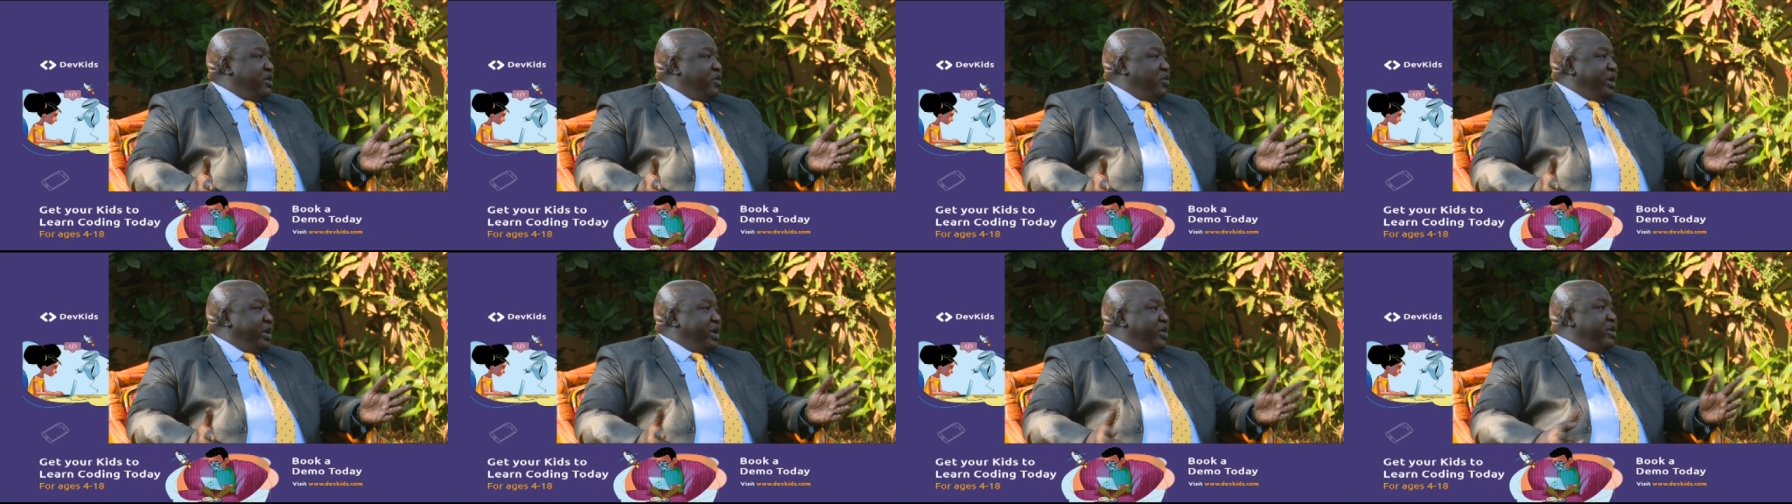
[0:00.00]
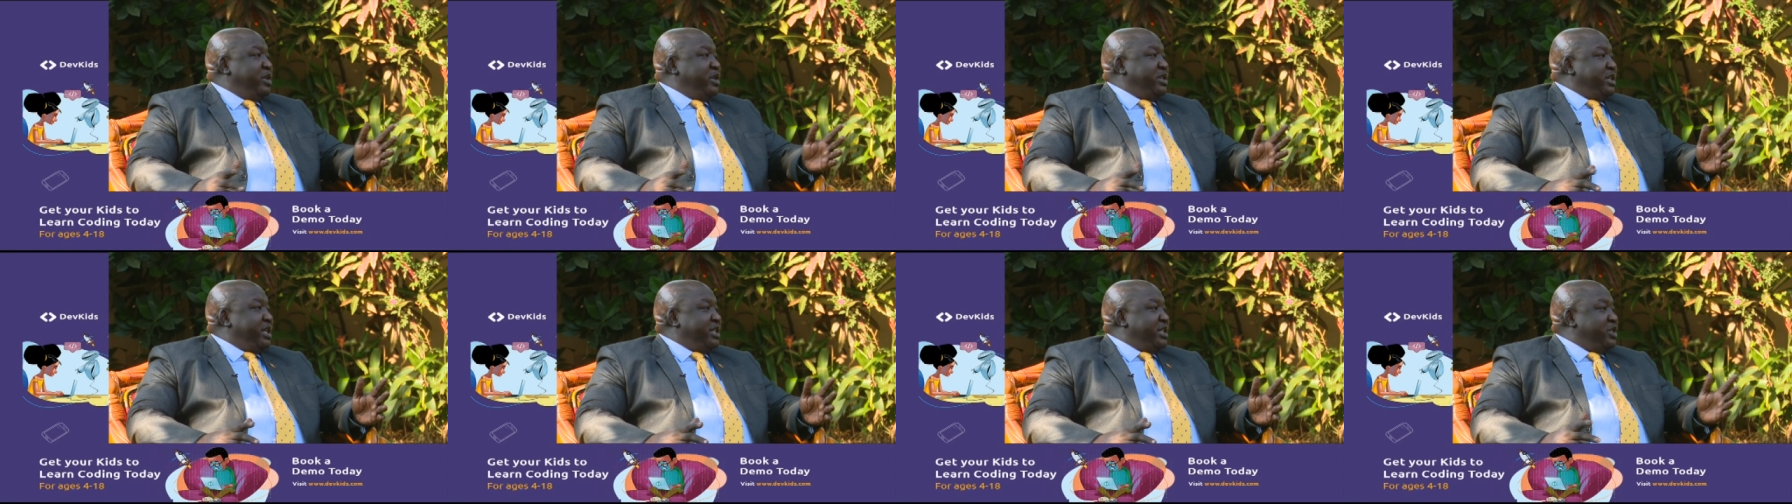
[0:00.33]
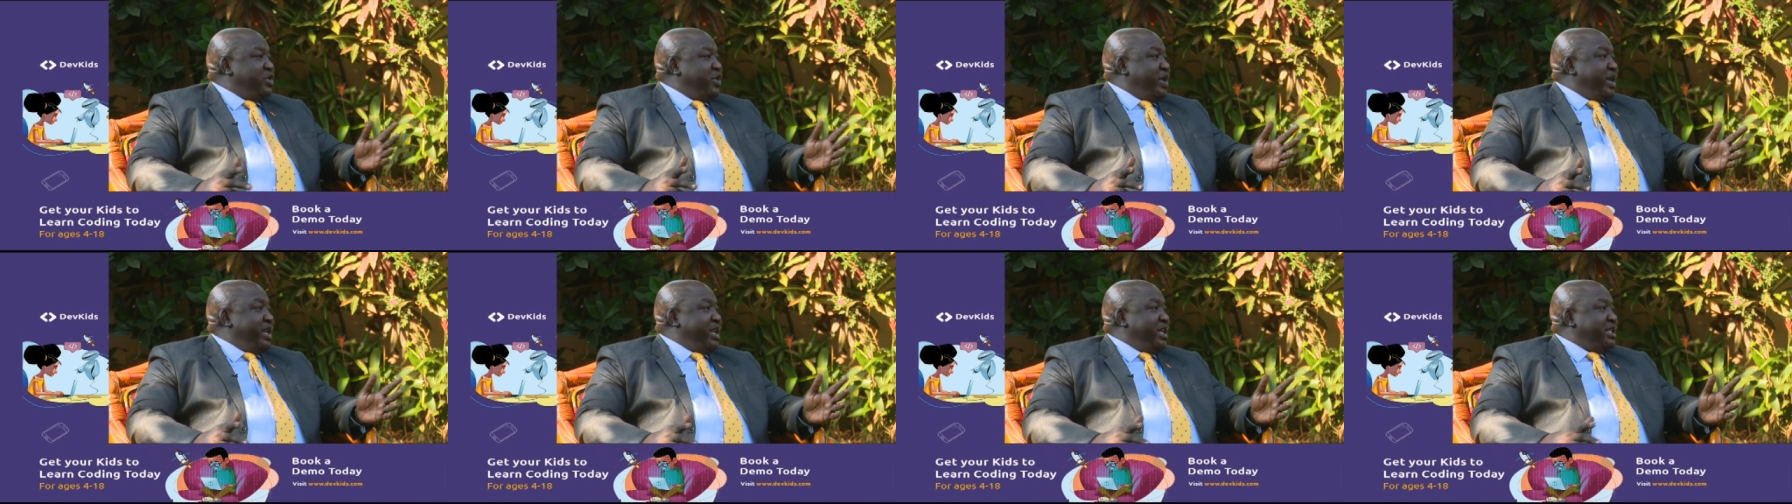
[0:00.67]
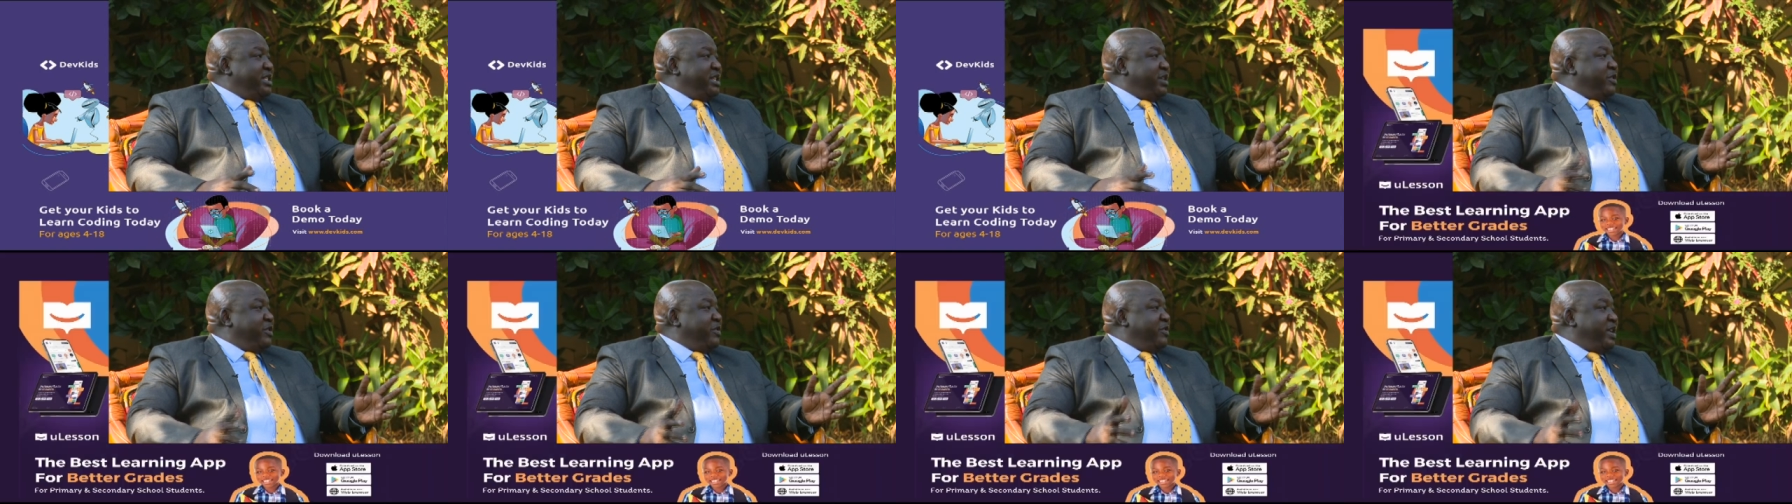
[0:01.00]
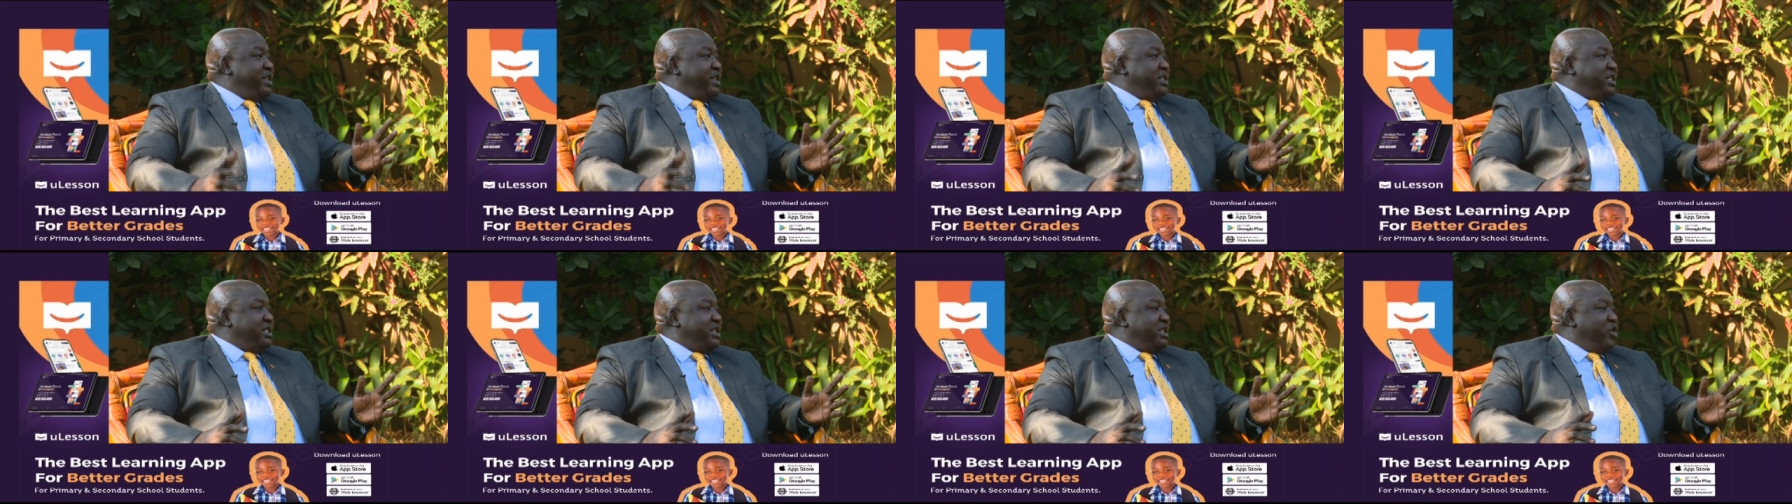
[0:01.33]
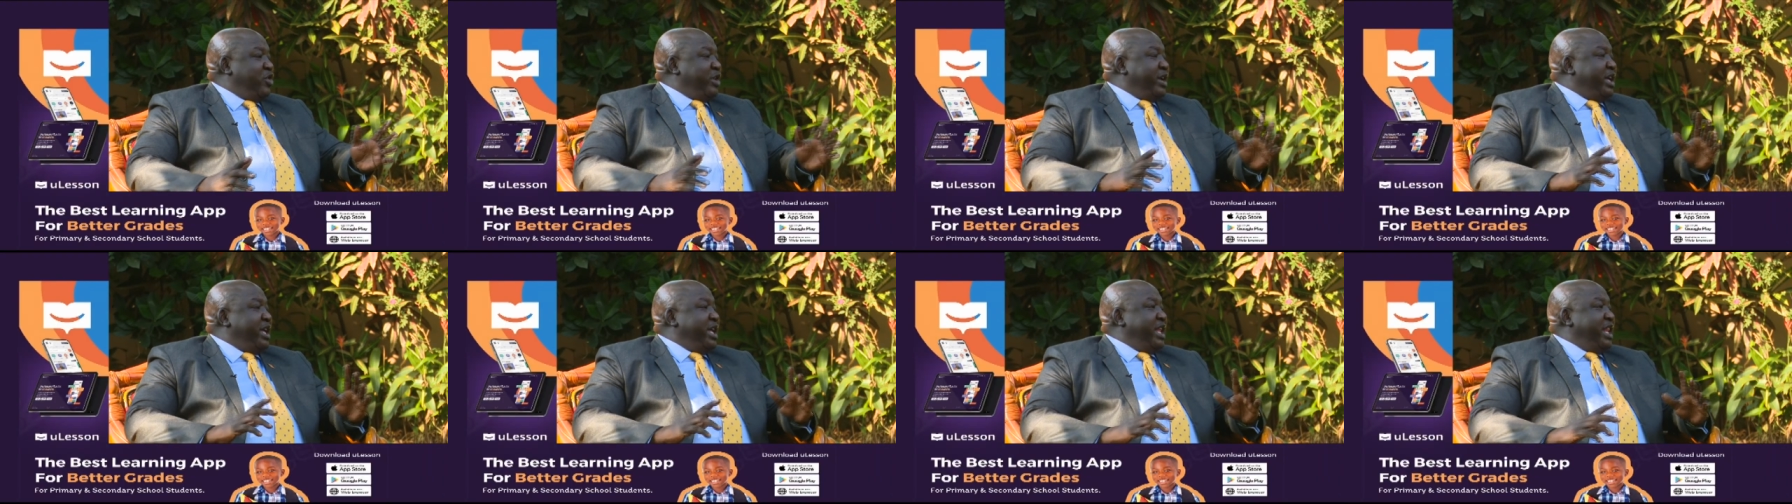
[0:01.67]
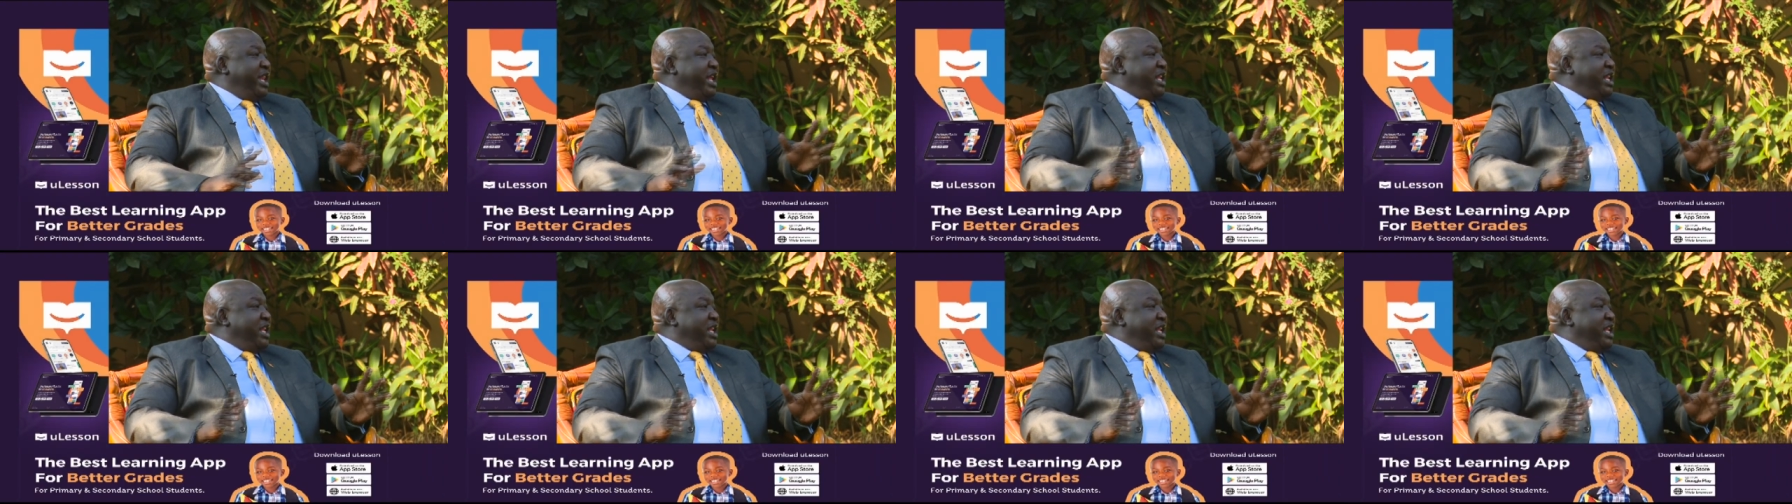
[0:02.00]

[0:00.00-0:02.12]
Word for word: We cannot as Uganda sacrifice and say okay,